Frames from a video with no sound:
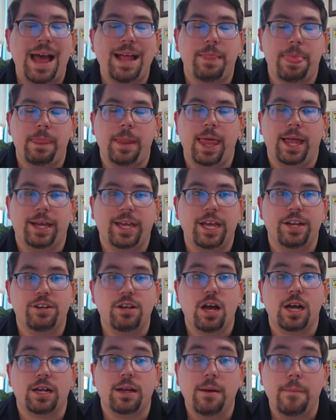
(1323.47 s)
I can't
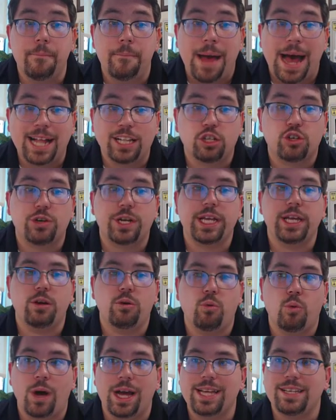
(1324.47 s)
talk,
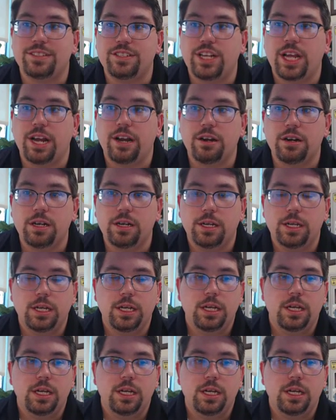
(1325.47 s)
Mallory Weiss tear.